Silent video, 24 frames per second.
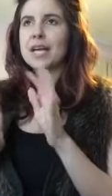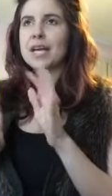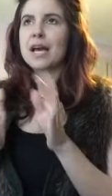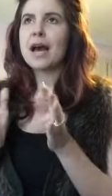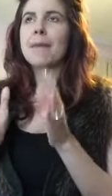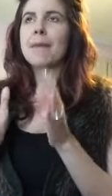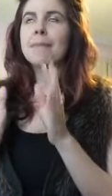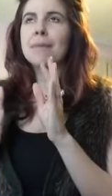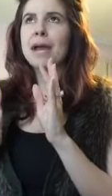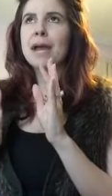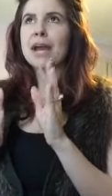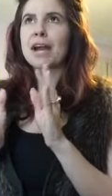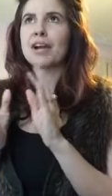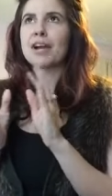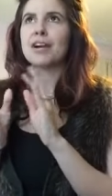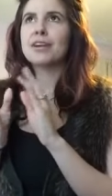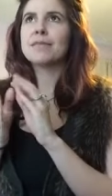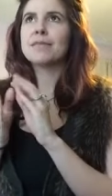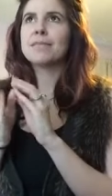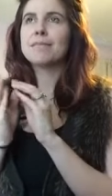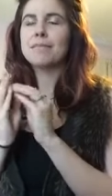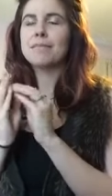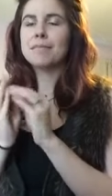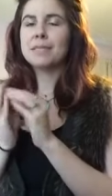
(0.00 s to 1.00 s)
a pair,
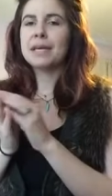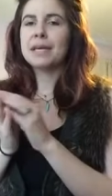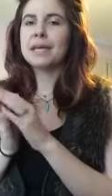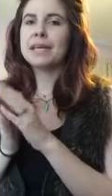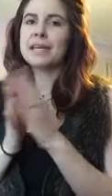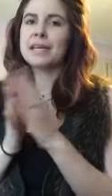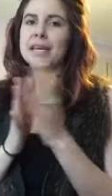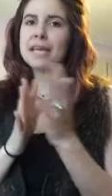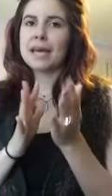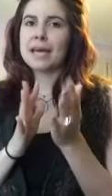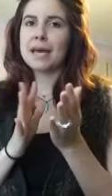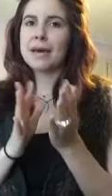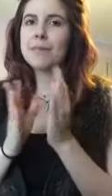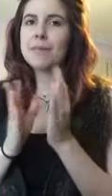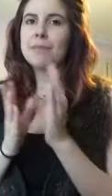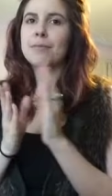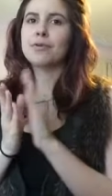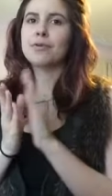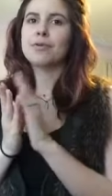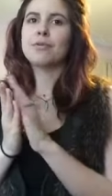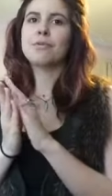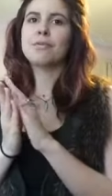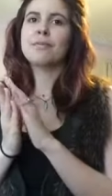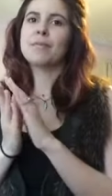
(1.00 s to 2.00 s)
me and him,
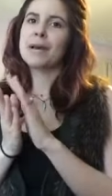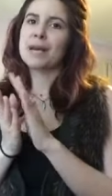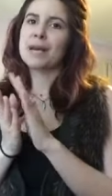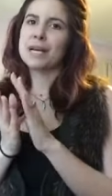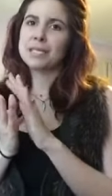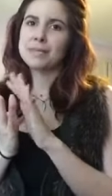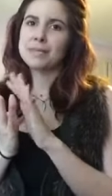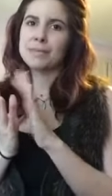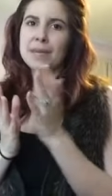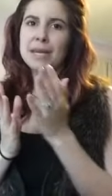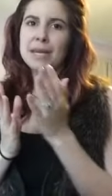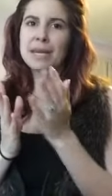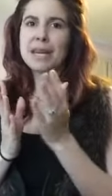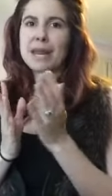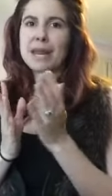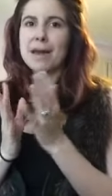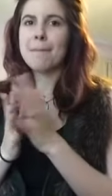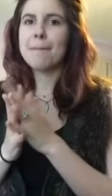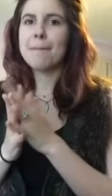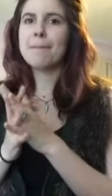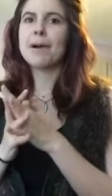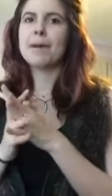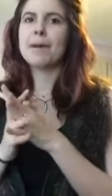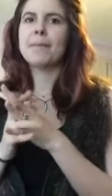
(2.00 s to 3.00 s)
or my husband and
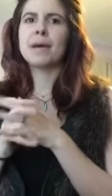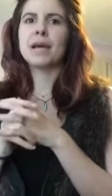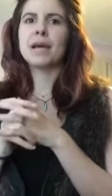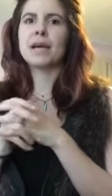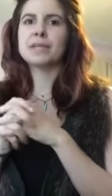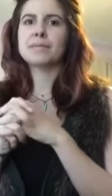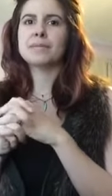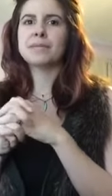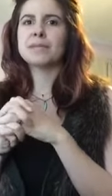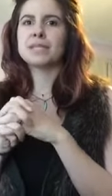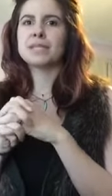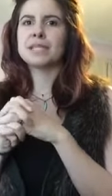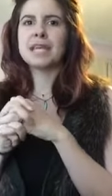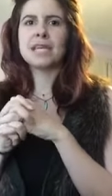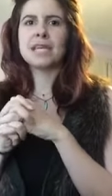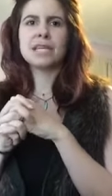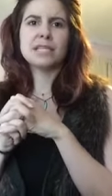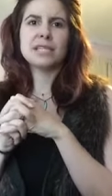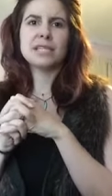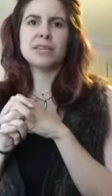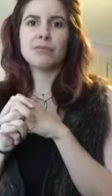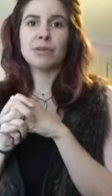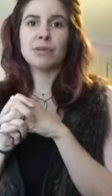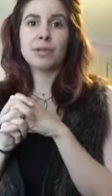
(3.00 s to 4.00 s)
him, but my husband said he
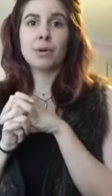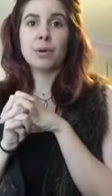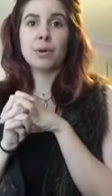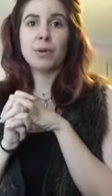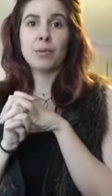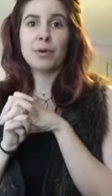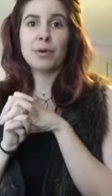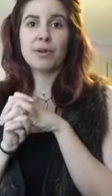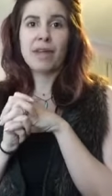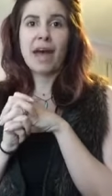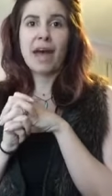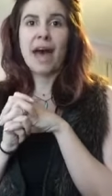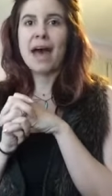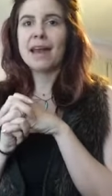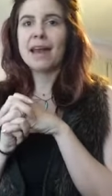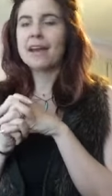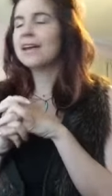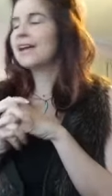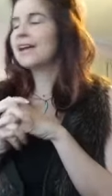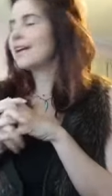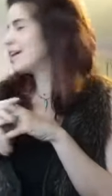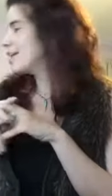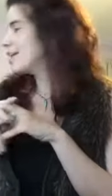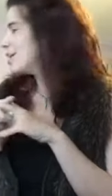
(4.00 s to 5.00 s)
didn't really want to wear the hat.
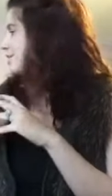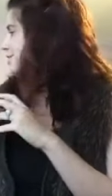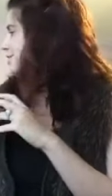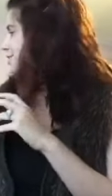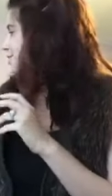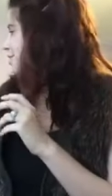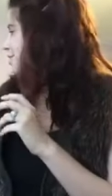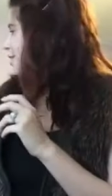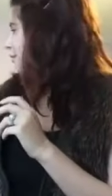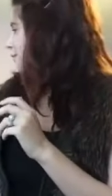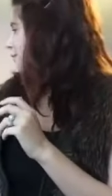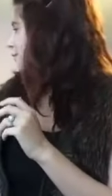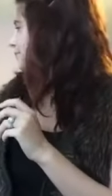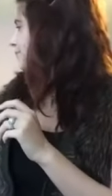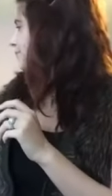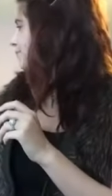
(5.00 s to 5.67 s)
So,